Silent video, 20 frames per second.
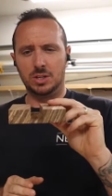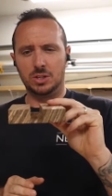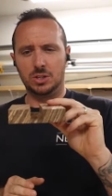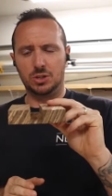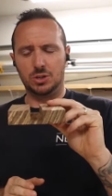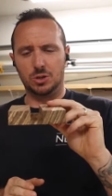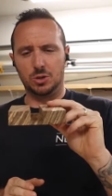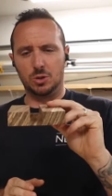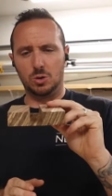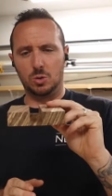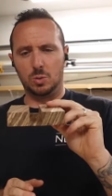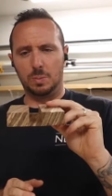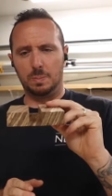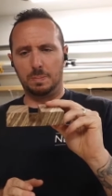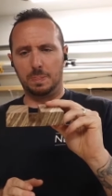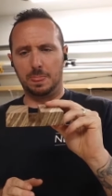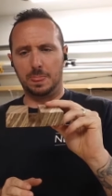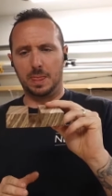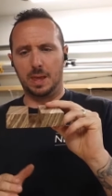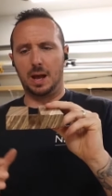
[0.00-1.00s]
So
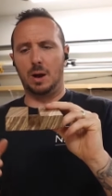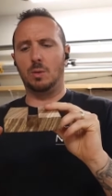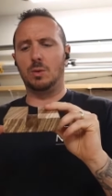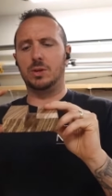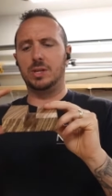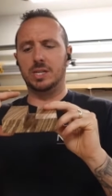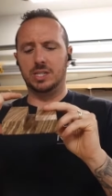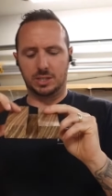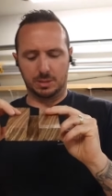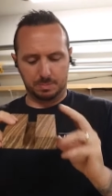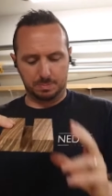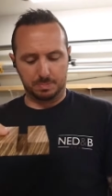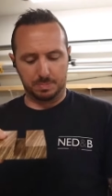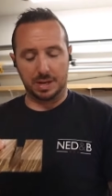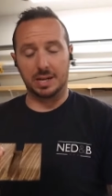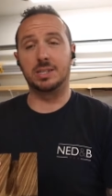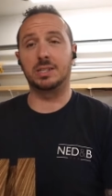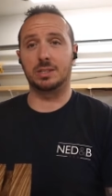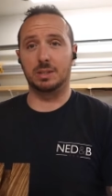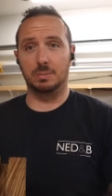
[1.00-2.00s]
I would need to,
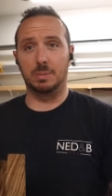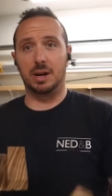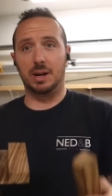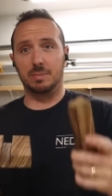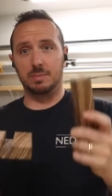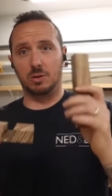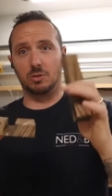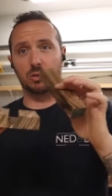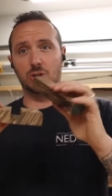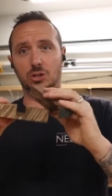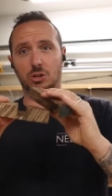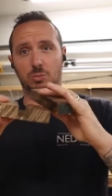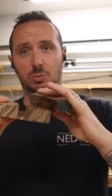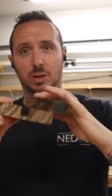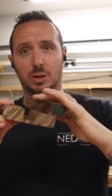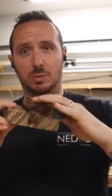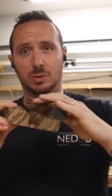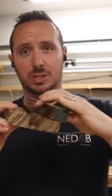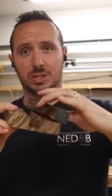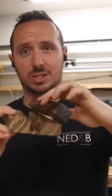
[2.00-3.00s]
basically my original
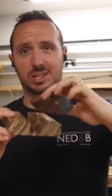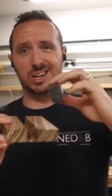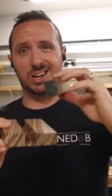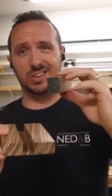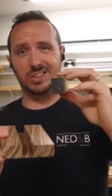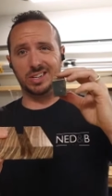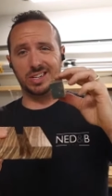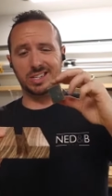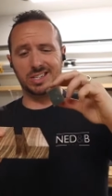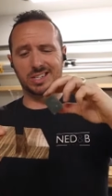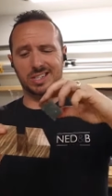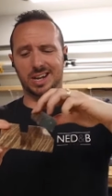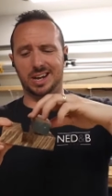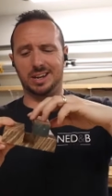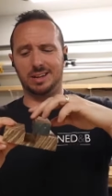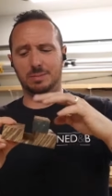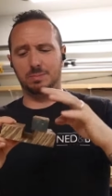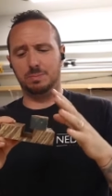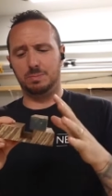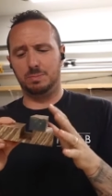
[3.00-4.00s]
plan was to cut these,
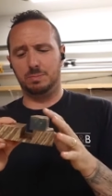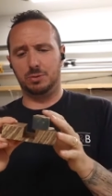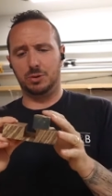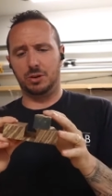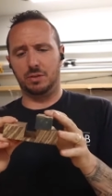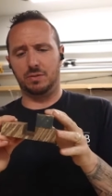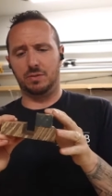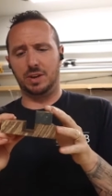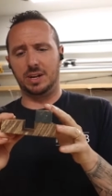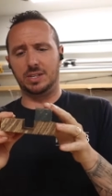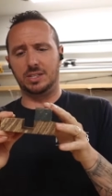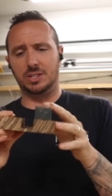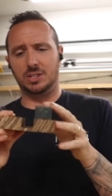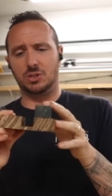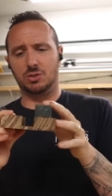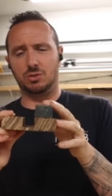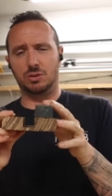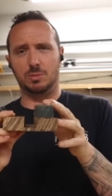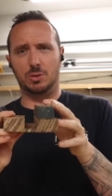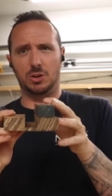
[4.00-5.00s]
kind of put a fancy
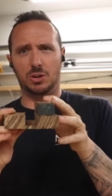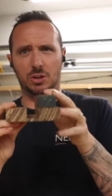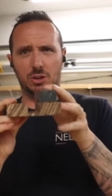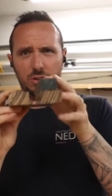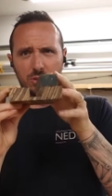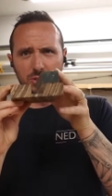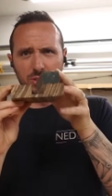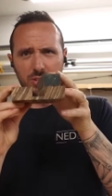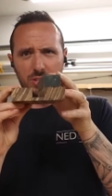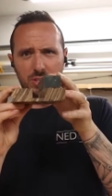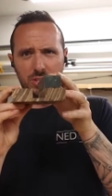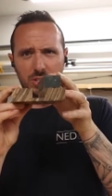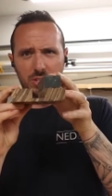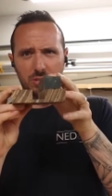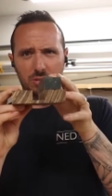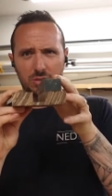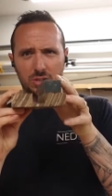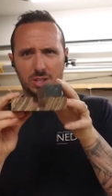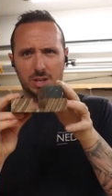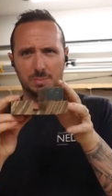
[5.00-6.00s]
trim on those and sit
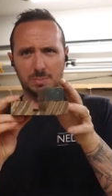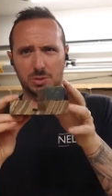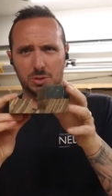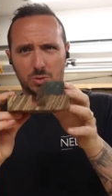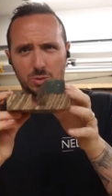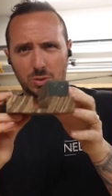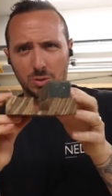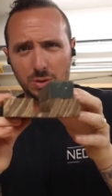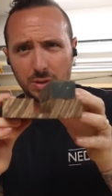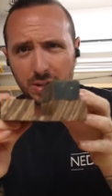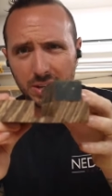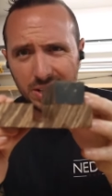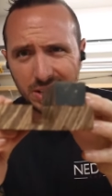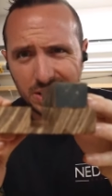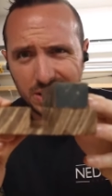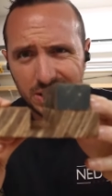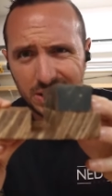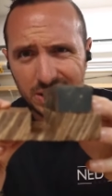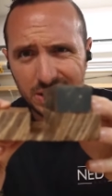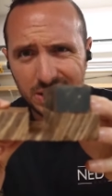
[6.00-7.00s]
those up so it would
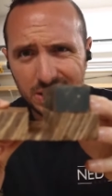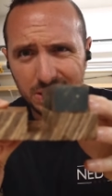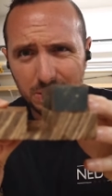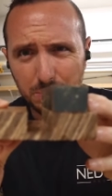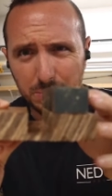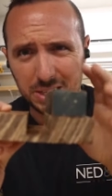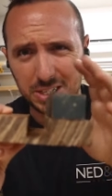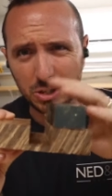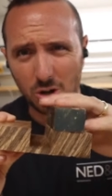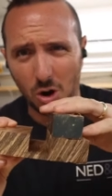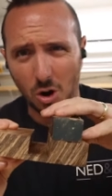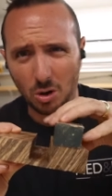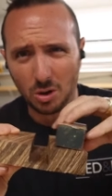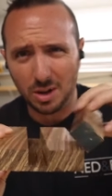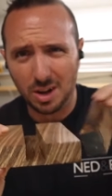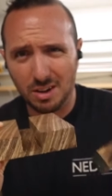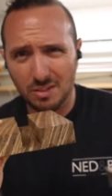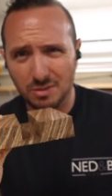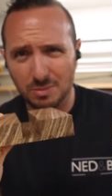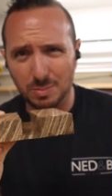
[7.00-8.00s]
be tall
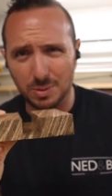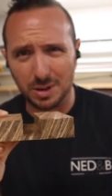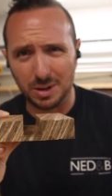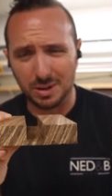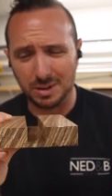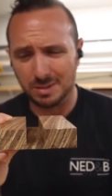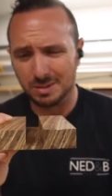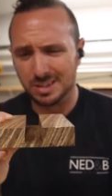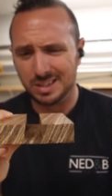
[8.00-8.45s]
enough. But